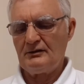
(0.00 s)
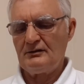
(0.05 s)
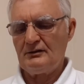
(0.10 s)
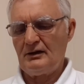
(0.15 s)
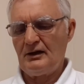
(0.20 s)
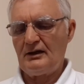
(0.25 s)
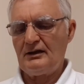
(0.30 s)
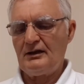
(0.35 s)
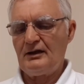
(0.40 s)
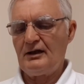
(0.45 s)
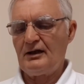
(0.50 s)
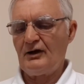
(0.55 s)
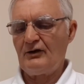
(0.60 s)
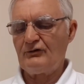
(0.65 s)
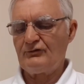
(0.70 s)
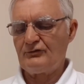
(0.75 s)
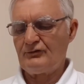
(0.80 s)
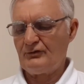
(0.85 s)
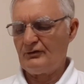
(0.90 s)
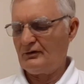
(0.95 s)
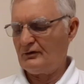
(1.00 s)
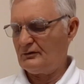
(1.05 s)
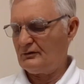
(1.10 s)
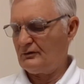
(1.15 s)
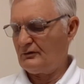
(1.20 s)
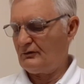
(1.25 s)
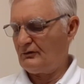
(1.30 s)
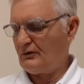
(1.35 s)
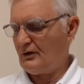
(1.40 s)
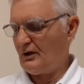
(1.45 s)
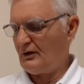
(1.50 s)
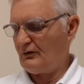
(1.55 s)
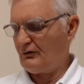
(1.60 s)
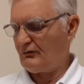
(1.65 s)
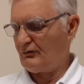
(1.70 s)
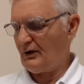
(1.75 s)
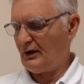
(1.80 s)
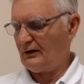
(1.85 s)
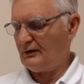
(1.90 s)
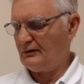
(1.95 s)
and he goes through it in
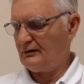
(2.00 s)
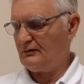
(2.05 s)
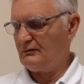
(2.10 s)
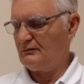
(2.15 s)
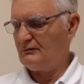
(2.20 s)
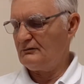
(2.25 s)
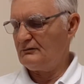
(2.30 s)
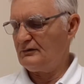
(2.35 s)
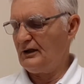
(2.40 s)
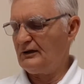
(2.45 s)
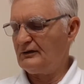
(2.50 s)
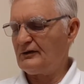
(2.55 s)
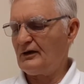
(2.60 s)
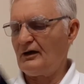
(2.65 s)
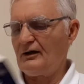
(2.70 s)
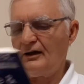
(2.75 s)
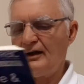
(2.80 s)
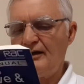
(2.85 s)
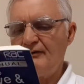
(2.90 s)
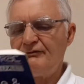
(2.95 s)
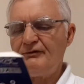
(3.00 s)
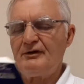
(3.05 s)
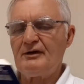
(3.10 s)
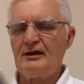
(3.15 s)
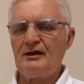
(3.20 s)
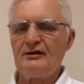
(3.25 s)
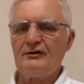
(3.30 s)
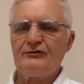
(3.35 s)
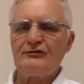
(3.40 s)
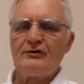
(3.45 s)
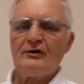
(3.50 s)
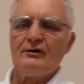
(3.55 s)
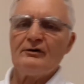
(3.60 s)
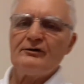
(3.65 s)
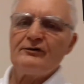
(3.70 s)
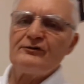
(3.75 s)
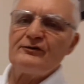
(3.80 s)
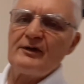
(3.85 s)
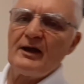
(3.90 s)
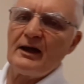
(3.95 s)
great detail. Everything is got
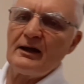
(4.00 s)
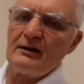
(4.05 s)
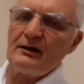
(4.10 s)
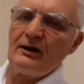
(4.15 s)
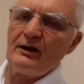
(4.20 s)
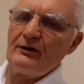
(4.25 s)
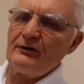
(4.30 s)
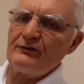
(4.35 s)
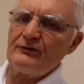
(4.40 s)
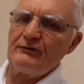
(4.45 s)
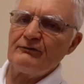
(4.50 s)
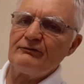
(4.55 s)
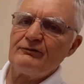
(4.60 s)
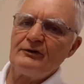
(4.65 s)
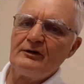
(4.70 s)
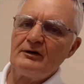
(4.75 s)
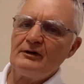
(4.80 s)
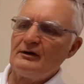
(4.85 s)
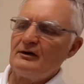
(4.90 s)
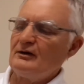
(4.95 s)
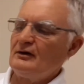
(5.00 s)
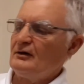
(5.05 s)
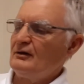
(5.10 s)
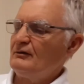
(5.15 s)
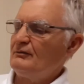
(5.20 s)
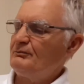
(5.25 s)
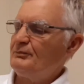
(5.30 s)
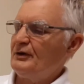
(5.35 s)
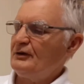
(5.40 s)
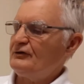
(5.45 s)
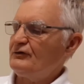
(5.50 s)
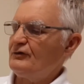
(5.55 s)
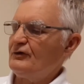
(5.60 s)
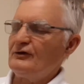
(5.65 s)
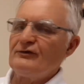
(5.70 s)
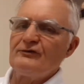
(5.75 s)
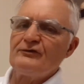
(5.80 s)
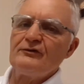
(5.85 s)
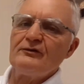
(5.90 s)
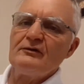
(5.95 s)
stack loads of
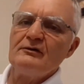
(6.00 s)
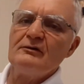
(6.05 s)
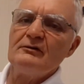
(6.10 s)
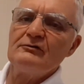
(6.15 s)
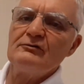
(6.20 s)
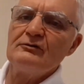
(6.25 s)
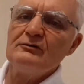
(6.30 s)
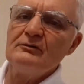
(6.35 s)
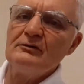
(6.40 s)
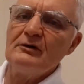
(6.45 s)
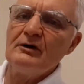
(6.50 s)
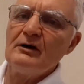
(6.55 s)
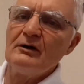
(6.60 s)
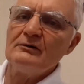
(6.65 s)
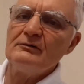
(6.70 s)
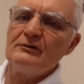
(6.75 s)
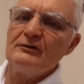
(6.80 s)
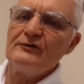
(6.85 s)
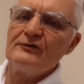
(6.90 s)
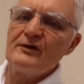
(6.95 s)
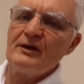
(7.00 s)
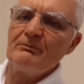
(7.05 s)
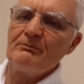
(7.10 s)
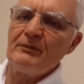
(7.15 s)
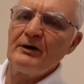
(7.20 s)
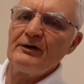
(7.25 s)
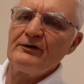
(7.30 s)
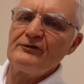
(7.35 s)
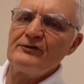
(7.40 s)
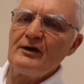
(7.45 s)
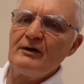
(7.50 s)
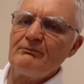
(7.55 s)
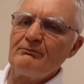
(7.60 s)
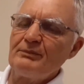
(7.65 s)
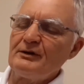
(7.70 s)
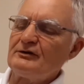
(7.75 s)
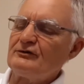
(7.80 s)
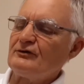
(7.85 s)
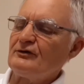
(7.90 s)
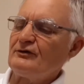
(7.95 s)
pictures, step-by-step
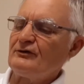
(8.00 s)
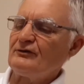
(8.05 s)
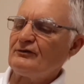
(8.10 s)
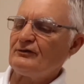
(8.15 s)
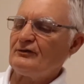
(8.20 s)
pictures,